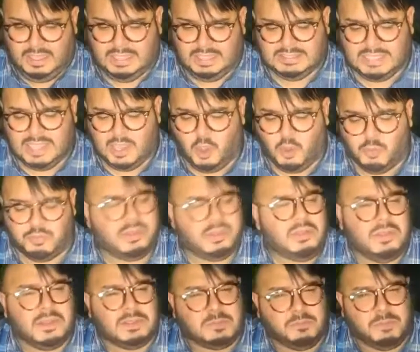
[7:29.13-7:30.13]
As I
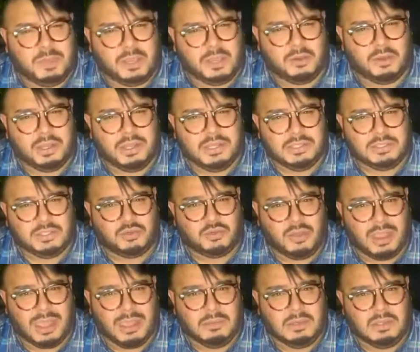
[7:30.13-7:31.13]
opened this beer and
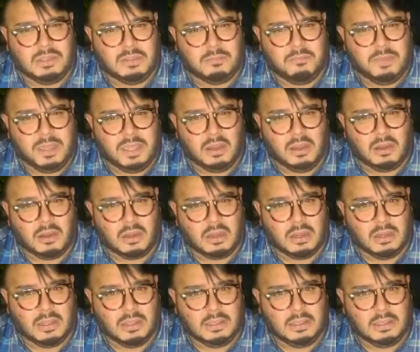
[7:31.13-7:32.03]
described the beer